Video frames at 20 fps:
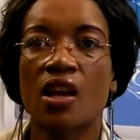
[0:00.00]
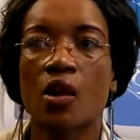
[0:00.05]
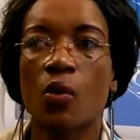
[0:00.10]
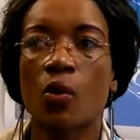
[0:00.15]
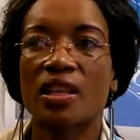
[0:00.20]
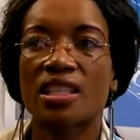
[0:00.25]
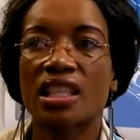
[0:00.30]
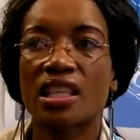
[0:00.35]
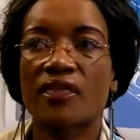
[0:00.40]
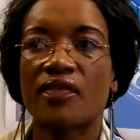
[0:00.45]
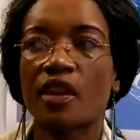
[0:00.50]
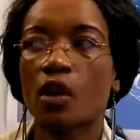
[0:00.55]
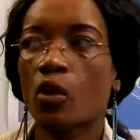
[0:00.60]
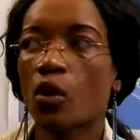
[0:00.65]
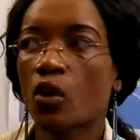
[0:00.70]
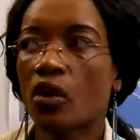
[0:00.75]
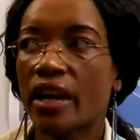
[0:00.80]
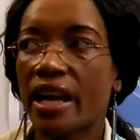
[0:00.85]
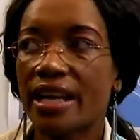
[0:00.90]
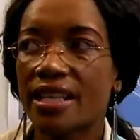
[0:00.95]
whatever
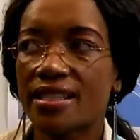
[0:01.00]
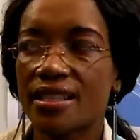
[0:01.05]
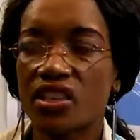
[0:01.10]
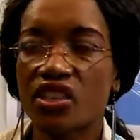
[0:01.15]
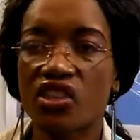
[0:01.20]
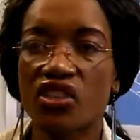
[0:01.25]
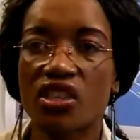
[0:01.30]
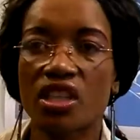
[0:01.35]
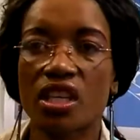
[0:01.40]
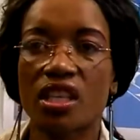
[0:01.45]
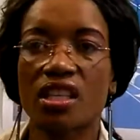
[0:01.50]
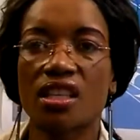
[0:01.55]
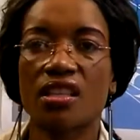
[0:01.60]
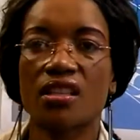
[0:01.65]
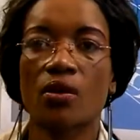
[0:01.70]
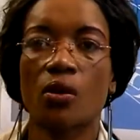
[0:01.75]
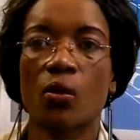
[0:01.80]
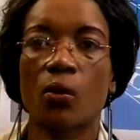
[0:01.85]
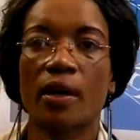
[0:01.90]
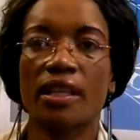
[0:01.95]
colonization
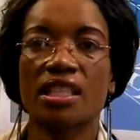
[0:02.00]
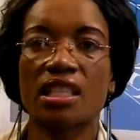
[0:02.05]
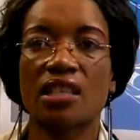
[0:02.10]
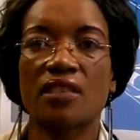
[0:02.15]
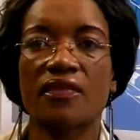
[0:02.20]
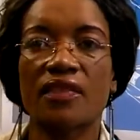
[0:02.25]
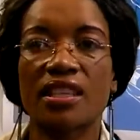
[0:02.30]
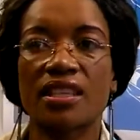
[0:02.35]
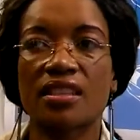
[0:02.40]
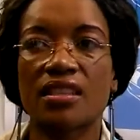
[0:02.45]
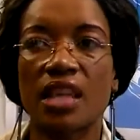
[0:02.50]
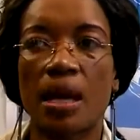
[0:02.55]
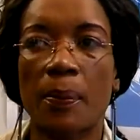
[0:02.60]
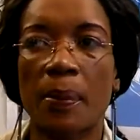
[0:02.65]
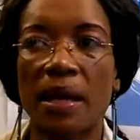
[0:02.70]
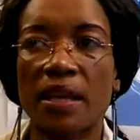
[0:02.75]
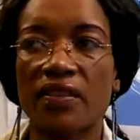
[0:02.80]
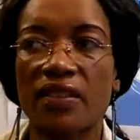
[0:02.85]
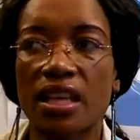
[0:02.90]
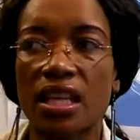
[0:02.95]
or whatever
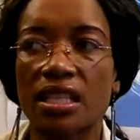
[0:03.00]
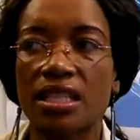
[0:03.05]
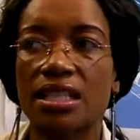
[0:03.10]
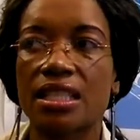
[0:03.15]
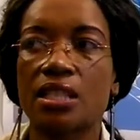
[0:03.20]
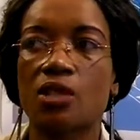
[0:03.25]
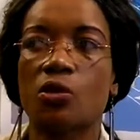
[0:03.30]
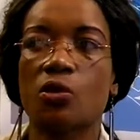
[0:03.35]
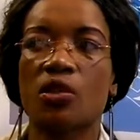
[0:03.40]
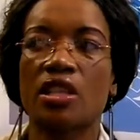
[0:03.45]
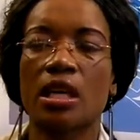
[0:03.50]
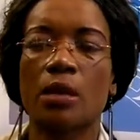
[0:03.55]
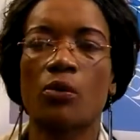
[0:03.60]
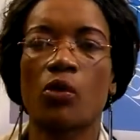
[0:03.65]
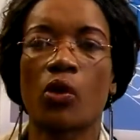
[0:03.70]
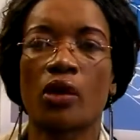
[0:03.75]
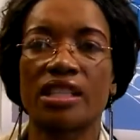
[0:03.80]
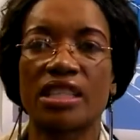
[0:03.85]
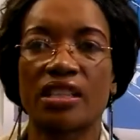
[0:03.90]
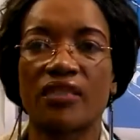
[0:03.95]
apartheid did to them or
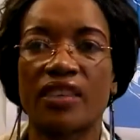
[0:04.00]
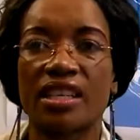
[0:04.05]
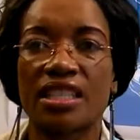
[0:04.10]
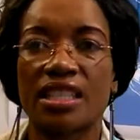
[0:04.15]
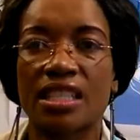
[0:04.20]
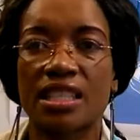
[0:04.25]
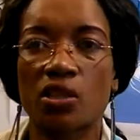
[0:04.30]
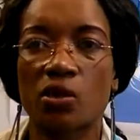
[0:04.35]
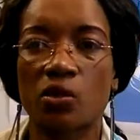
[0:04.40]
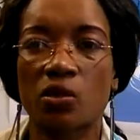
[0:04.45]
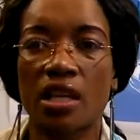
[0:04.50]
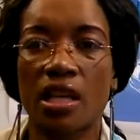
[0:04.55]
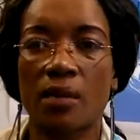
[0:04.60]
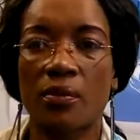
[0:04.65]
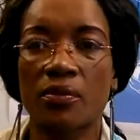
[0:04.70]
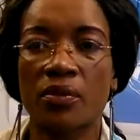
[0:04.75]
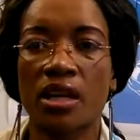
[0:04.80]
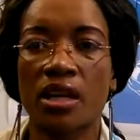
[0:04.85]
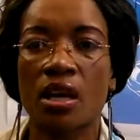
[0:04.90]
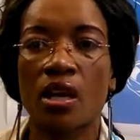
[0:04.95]
whatever it did to them,
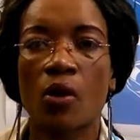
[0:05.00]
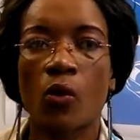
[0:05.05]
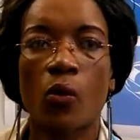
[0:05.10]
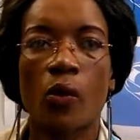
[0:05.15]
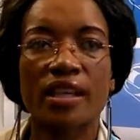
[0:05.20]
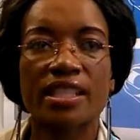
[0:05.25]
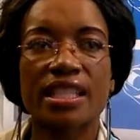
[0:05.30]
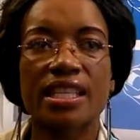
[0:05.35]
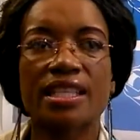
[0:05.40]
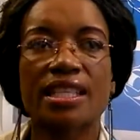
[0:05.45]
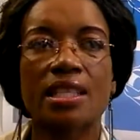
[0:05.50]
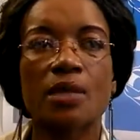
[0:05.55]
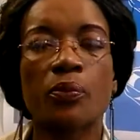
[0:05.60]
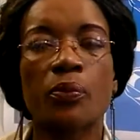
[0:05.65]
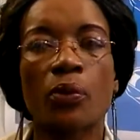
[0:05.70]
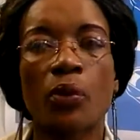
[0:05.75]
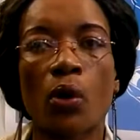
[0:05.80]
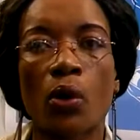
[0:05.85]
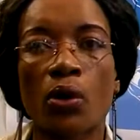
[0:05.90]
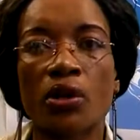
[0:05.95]
what has it
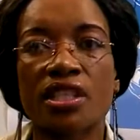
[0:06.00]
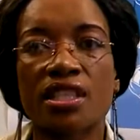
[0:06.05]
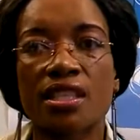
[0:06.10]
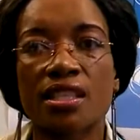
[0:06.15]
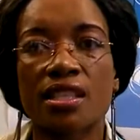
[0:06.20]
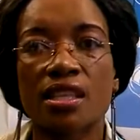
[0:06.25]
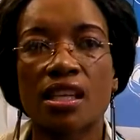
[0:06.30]
brought,